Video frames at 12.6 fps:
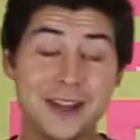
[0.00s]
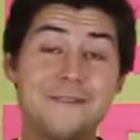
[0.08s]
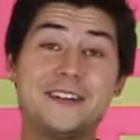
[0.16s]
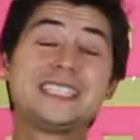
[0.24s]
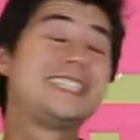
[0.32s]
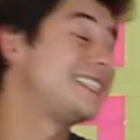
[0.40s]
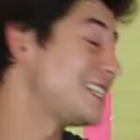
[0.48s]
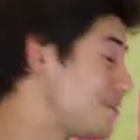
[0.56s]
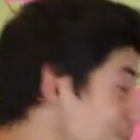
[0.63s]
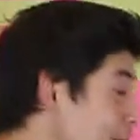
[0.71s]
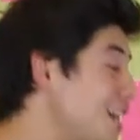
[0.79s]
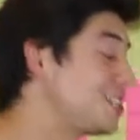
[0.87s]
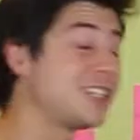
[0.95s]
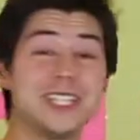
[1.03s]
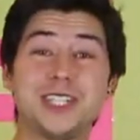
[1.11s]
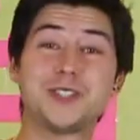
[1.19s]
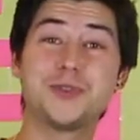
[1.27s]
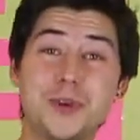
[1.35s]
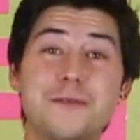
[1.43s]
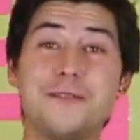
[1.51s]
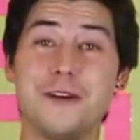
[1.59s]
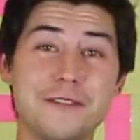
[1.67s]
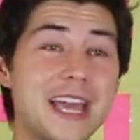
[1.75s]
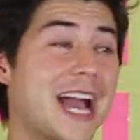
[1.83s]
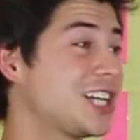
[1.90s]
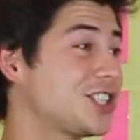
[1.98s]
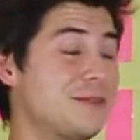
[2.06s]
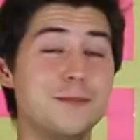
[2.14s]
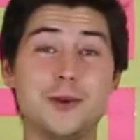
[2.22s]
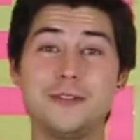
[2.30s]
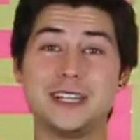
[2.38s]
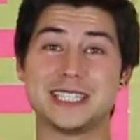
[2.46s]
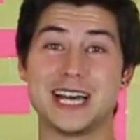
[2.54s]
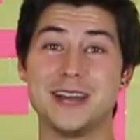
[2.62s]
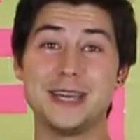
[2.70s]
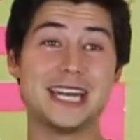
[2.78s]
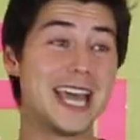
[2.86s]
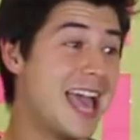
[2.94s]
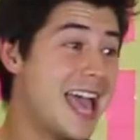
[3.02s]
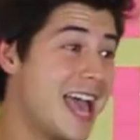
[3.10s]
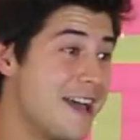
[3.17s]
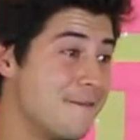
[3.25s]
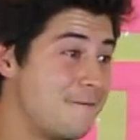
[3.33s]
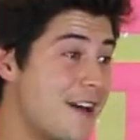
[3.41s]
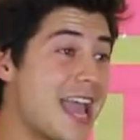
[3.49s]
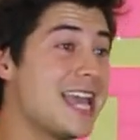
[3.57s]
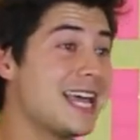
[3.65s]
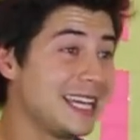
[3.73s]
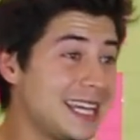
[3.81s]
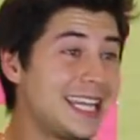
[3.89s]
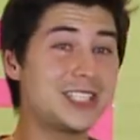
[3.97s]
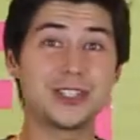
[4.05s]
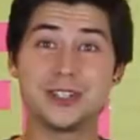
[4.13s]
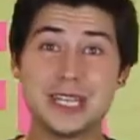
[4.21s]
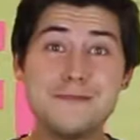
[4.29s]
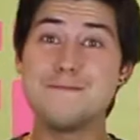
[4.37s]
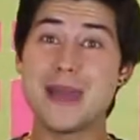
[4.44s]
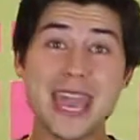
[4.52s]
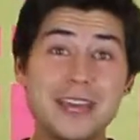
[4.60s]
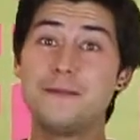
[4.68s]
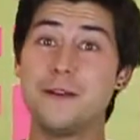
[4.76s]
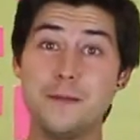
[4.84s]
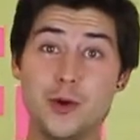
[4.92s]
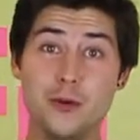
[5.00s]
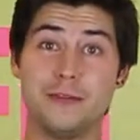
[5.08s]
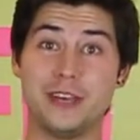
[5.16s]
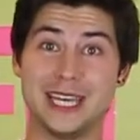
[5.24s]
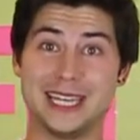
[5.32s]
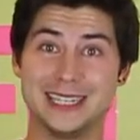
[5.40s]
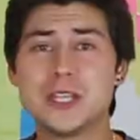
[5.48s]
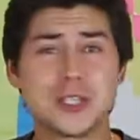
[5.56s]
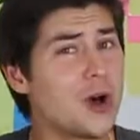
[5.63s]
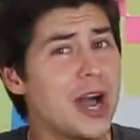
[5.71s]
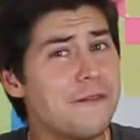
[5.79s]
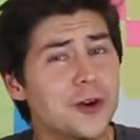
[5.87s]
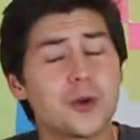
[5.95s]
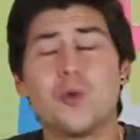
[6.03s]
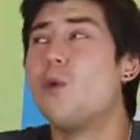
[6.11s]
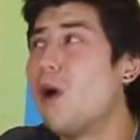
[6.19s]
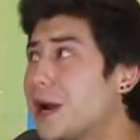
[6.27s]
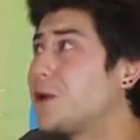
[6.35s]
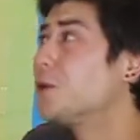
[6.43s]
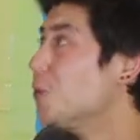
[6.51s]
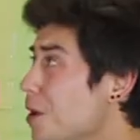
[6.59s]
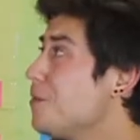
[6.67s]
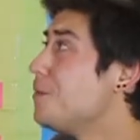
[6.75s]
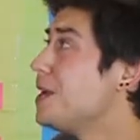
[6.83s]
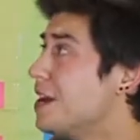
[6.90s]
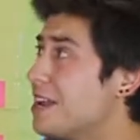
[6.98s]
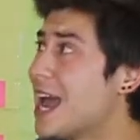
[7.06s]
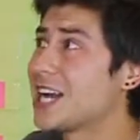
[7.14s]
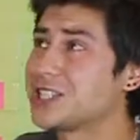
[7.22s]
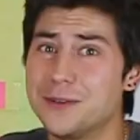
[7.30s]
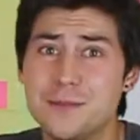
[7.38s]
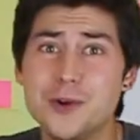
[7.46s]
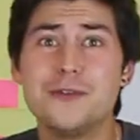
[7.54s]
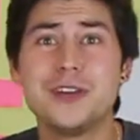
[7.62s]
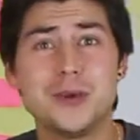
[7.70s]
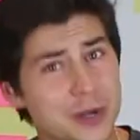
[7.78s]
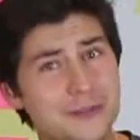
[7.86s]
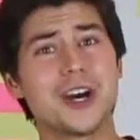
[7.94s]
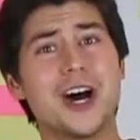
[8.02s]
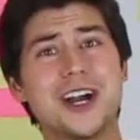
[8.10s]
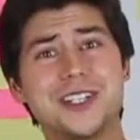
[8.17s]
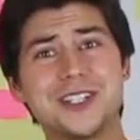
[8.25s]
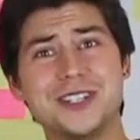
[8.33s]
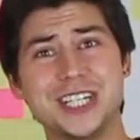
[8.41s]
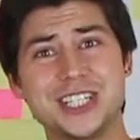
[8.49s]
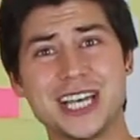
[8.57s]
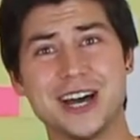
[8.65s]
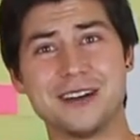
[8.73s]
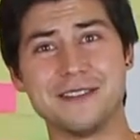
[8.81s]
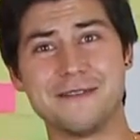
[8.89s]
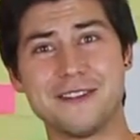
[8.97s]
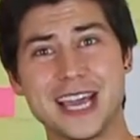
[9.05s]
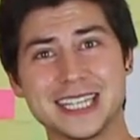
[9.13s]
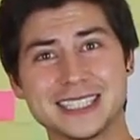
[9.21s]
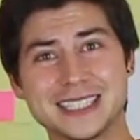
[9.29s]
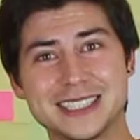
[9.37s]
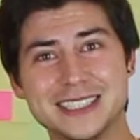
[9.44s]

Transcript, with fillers: And this is especially true for the action movies, I mean, they literally make the movie. So I thought, what would be an action movie with cartoonish sound effects?